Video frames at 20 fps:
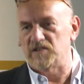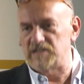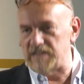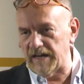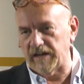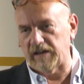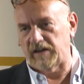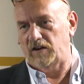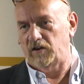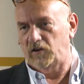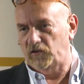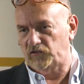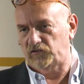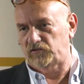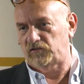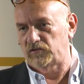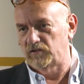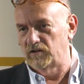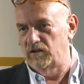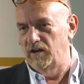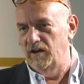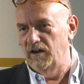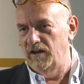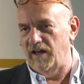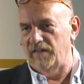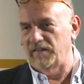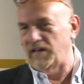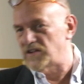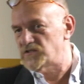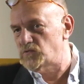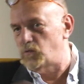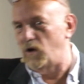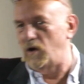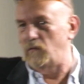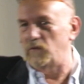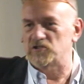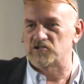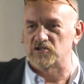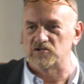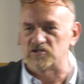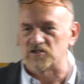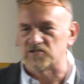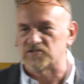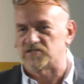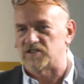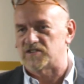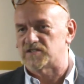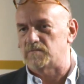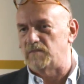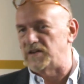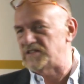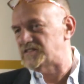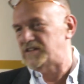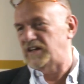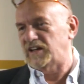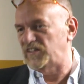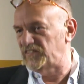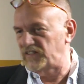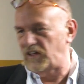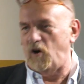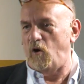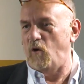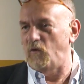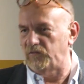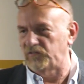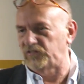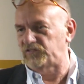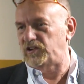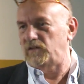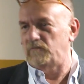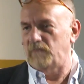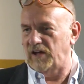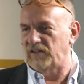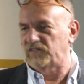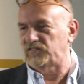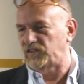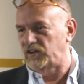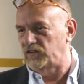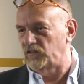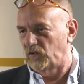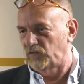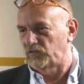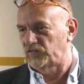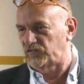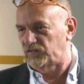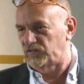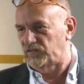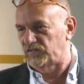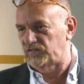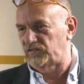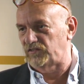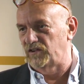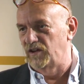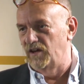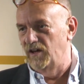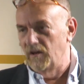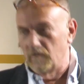ridiculous. And that's why we should just dismiss it, because that obviously makes it nonsense.